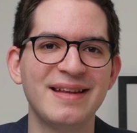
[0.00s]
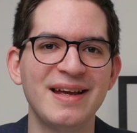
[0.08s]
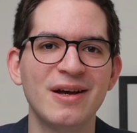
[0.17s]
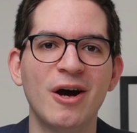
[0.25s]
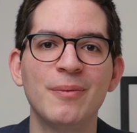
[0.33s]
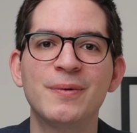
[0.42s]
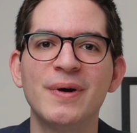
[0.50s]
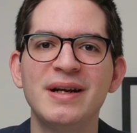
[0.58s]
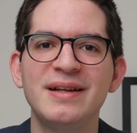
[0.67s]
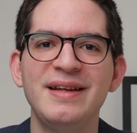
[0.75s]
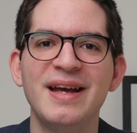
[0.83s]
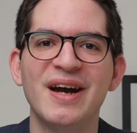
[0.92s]
they
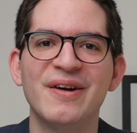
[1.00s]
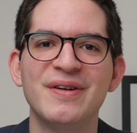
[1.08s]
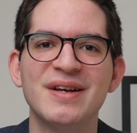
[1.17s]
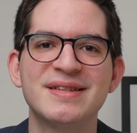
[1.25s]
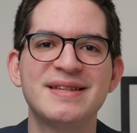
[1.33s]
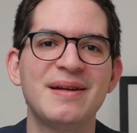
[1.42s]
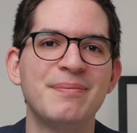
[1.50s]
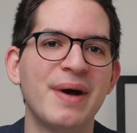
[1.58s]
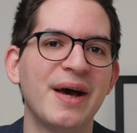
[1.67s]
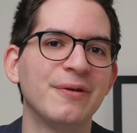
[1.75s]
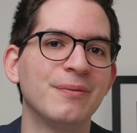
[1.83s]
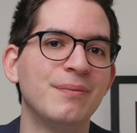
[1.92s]
upgraded the areas that
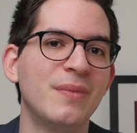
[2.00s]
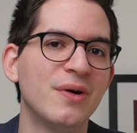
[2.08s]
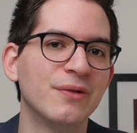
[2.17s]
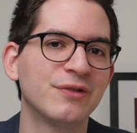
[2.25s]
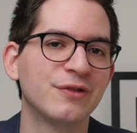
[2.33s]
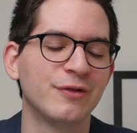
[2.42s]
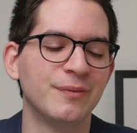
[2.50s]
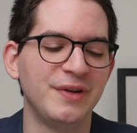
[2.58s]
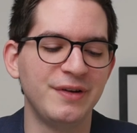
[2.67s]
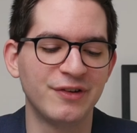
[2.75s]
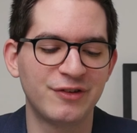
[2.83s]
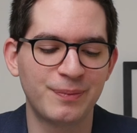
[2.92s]
matter most, from
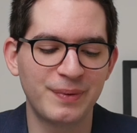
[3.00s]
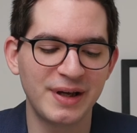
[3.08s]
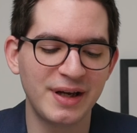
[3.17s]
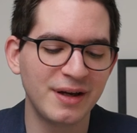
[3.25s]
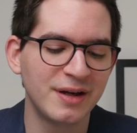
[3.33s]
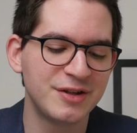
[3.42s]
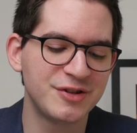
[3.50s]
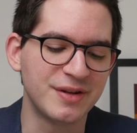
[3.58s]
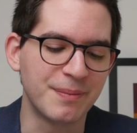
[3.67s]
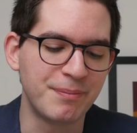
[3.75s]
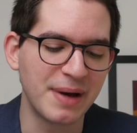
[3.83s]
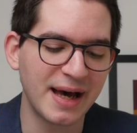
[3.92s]
the display to
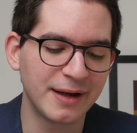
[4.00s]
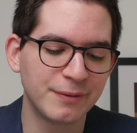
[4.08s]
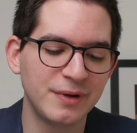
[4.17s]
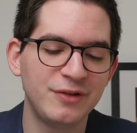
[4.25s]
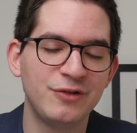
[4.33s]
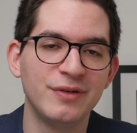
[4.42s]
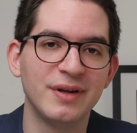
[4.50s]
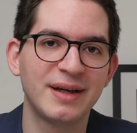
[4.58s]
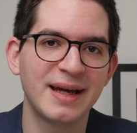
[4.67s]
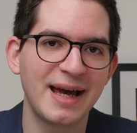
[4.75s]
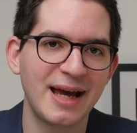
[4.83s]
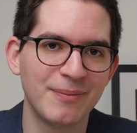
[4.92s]
the battery to the
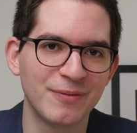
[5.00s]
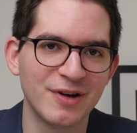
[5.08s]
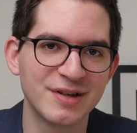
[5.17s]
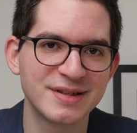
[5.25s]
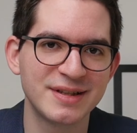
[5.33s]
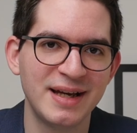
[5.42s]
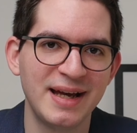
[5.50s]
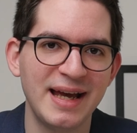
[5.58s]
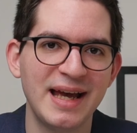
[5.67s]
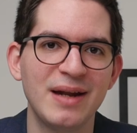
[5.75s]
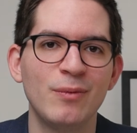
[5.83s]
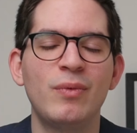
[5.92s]
cameras.
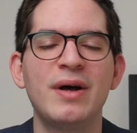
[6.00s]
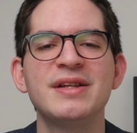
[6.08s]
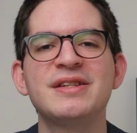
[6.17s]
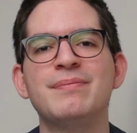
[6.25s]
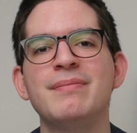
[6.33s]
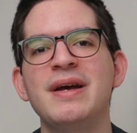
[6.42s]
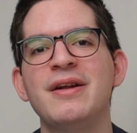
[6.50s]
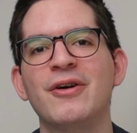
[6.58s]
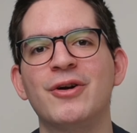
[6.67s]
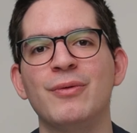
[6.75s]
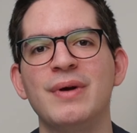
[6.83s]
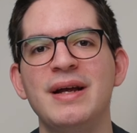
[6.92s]
And while this may
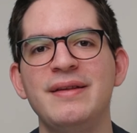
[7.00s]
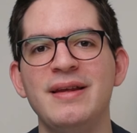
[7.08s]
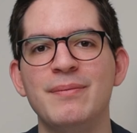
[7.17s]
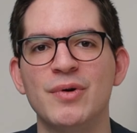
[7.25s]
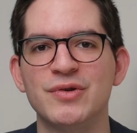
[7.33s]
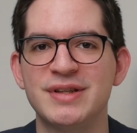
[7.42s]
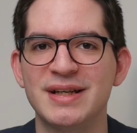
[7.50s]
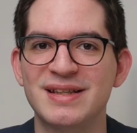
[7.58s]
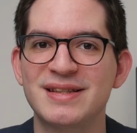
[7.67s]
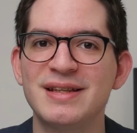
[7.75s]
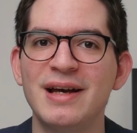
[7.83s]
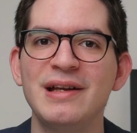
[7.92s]
not create the most
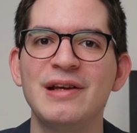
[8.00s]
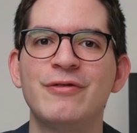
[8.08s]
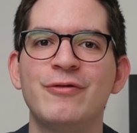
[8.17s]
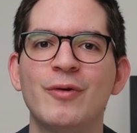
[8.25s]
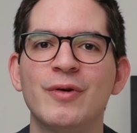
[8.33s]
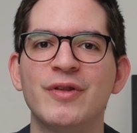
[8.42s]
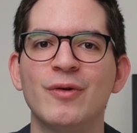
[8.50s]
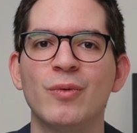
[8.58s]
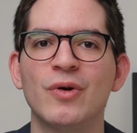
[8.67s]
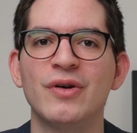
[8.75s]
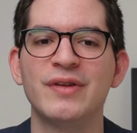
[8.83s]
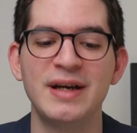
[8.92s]
exciting phone in the
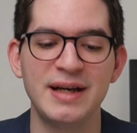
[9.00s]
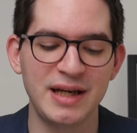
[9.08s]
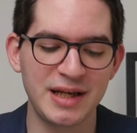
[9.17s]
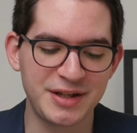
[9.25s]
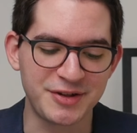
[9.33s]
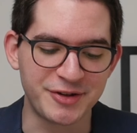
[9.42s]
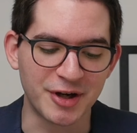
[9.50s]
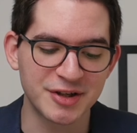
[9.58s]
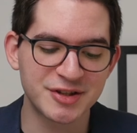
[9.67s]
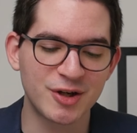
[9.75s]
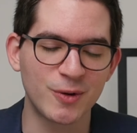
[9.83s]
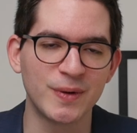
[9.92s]
world, it
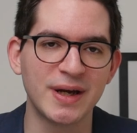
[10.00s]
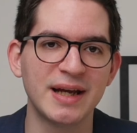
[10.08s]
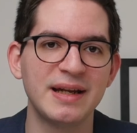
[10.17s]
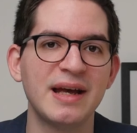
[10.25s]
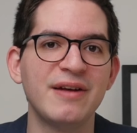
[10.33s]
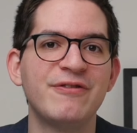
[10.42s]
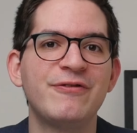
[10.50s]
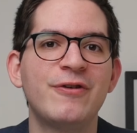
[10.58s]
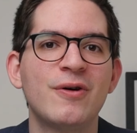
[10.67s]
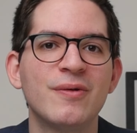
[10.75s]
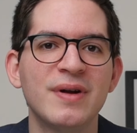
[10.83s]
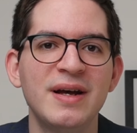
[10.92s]
does create a
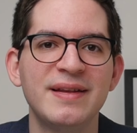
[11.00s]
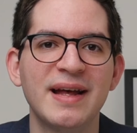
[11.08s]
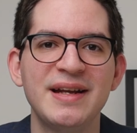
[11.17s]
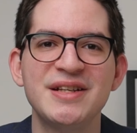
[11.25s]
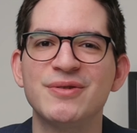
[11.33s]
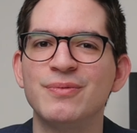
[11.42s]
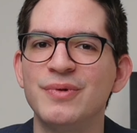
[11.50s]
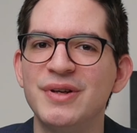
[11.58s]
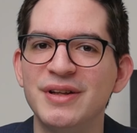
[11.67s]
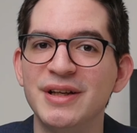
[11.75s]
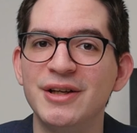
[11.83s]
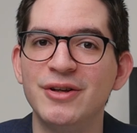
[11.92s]
phone that is
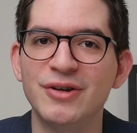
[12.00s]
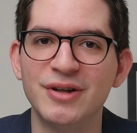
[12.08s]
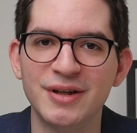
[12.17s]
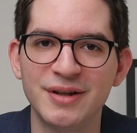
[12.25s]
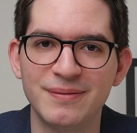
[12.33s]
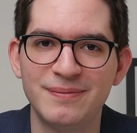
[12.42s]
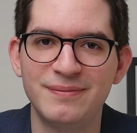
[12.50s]
really good.